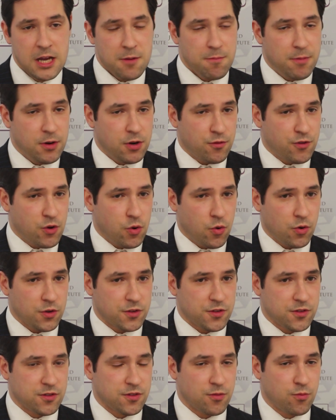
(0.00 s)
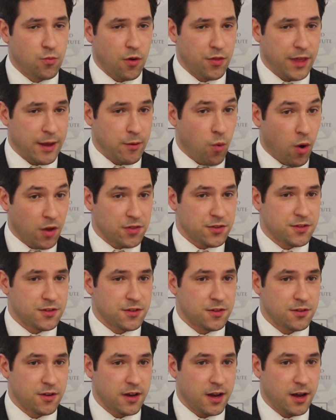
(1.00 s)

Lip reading: But of course, what they want